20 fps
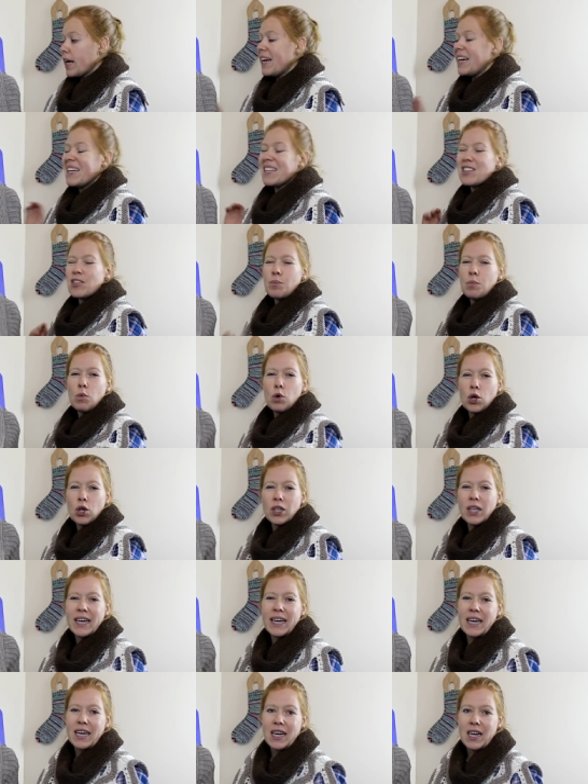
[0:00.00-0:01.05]
It's more
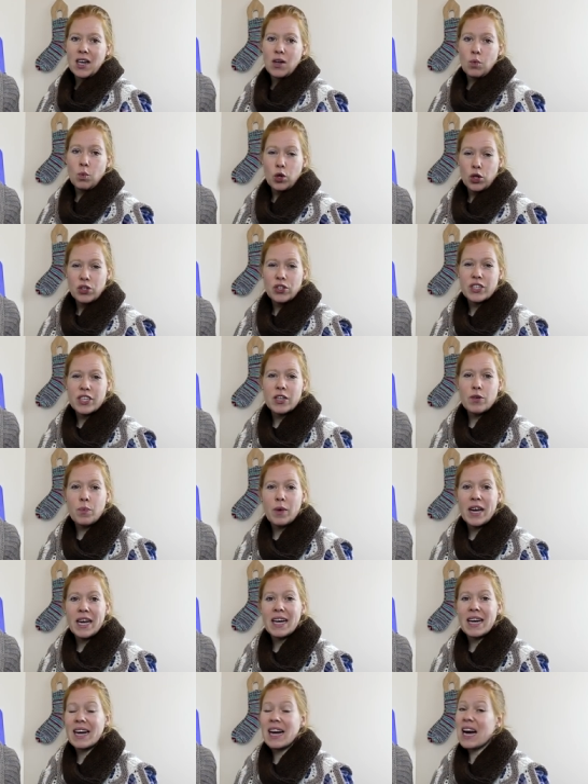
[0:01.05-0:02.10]
like a worsted
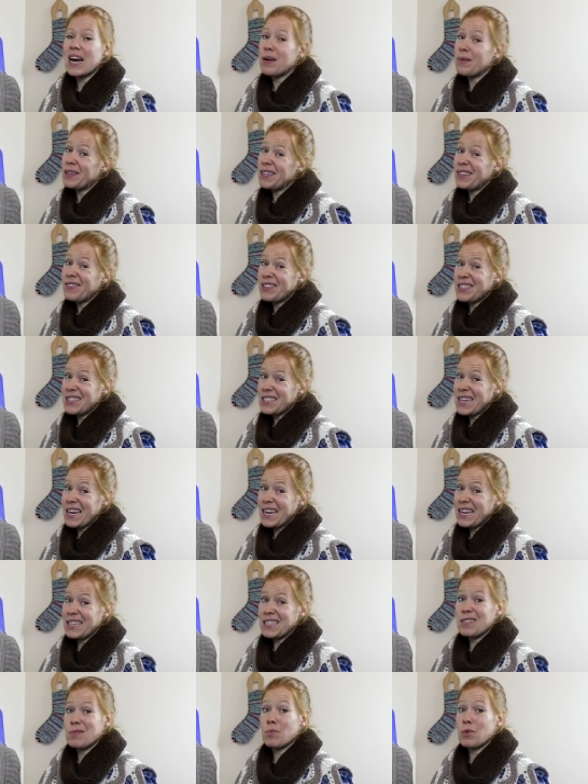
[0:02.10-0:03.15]
weight and I would even say
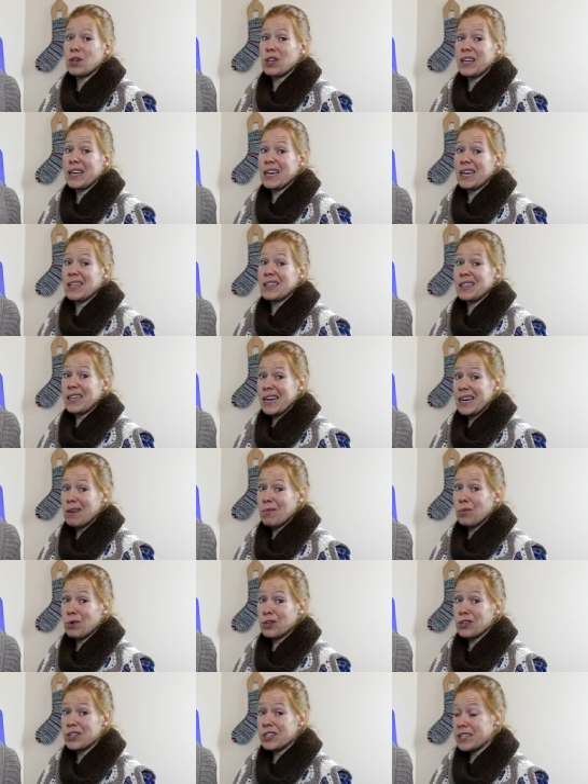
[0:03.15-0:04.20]
it's more like a light
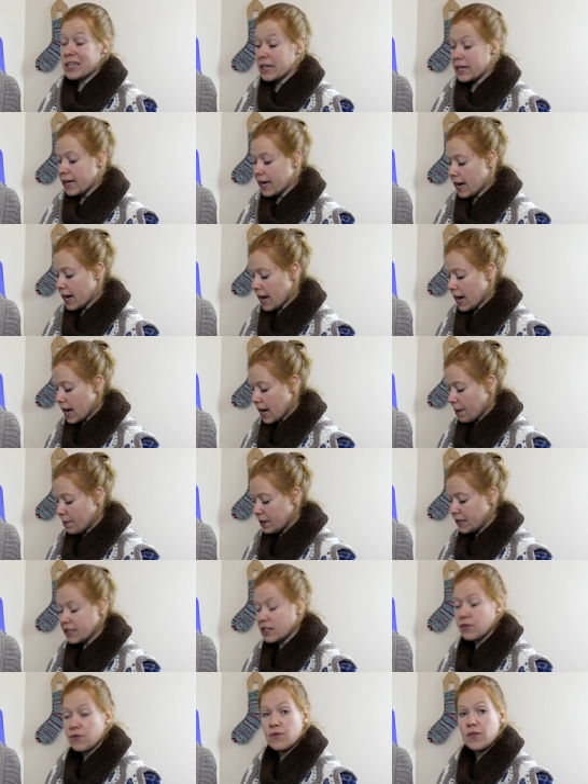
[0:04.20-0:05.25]
worsted. Um,
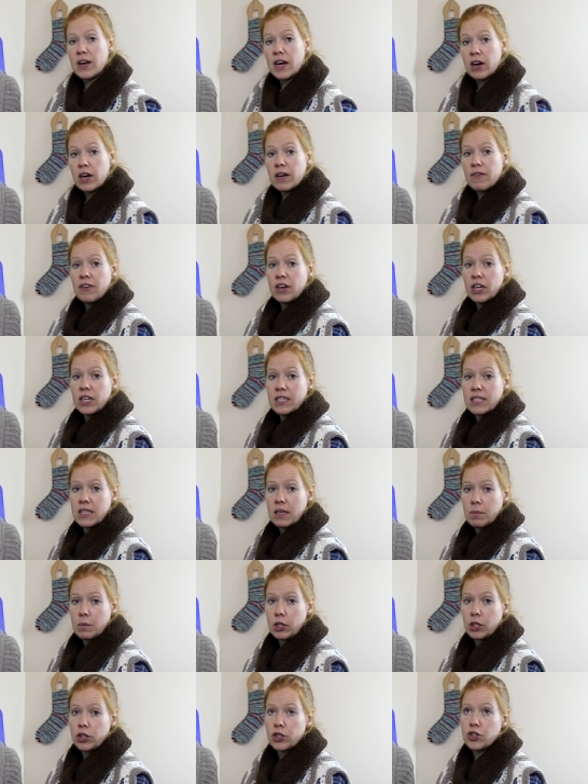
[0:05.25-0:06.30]
it's very, very
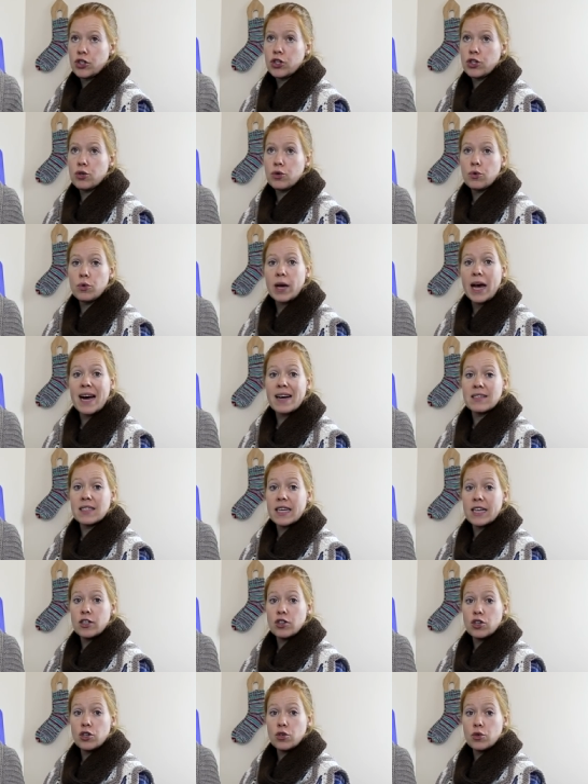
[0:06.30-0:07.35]
similar to
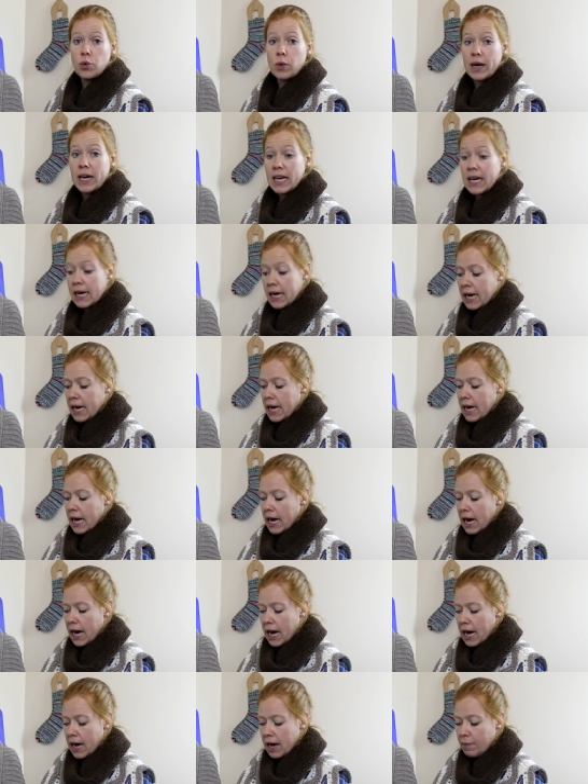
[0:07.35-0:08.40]
Cascade 220.
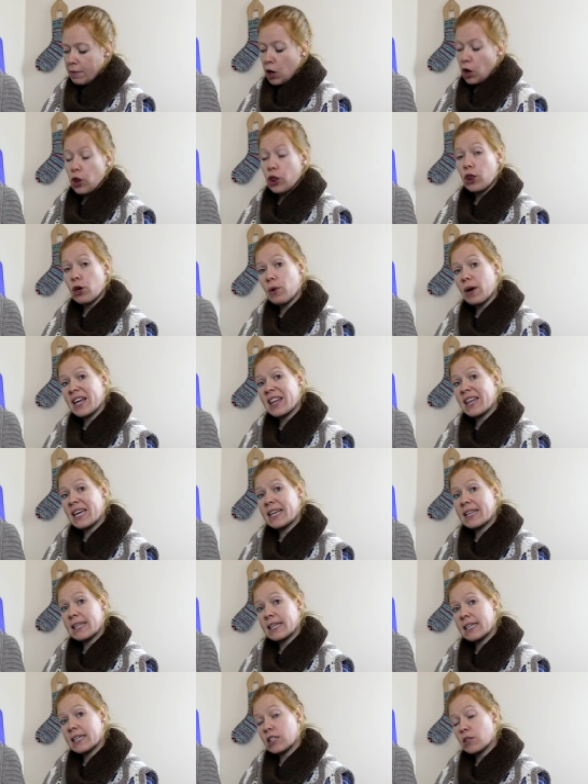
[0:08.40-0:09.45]
Um, although I
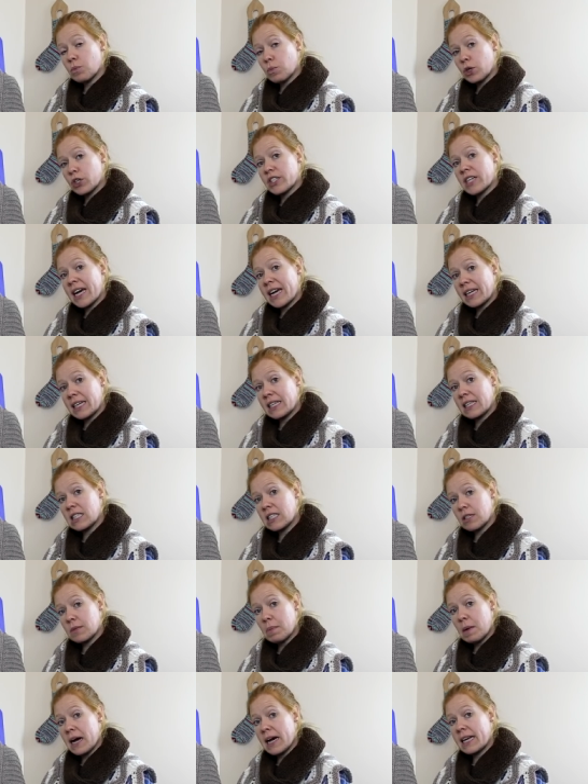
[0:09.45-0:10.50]
think that it's more tightly
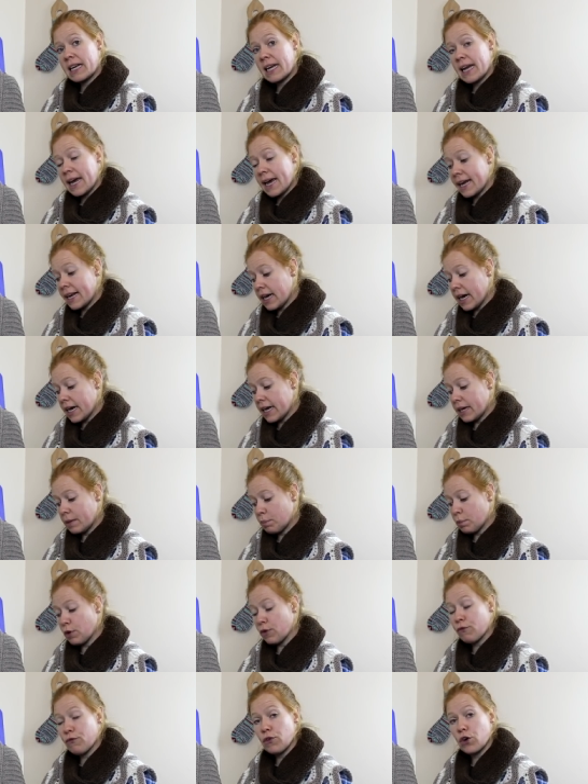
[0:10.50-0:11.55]
spun and I
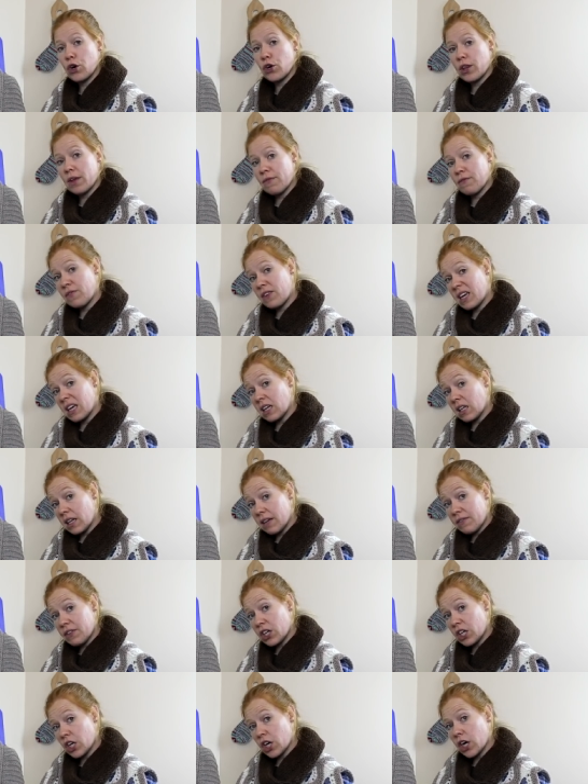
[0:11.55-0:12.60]
prefer the feel
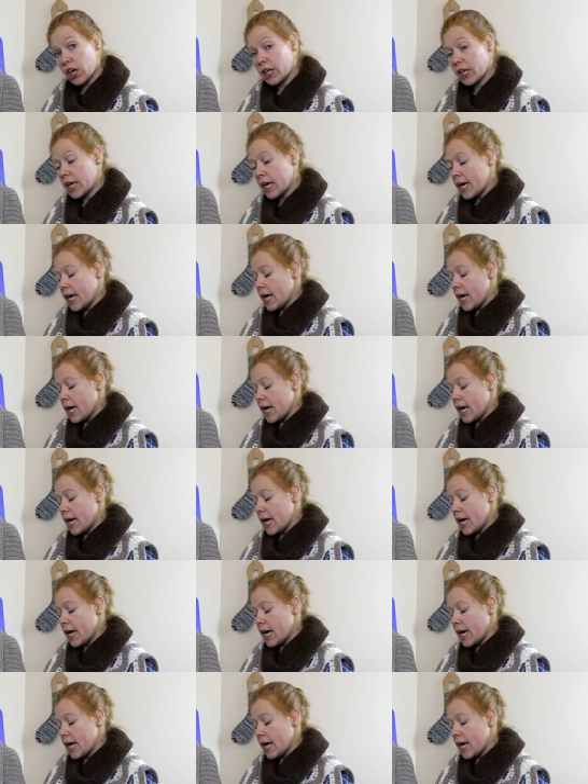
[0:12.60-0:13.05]
of the yarn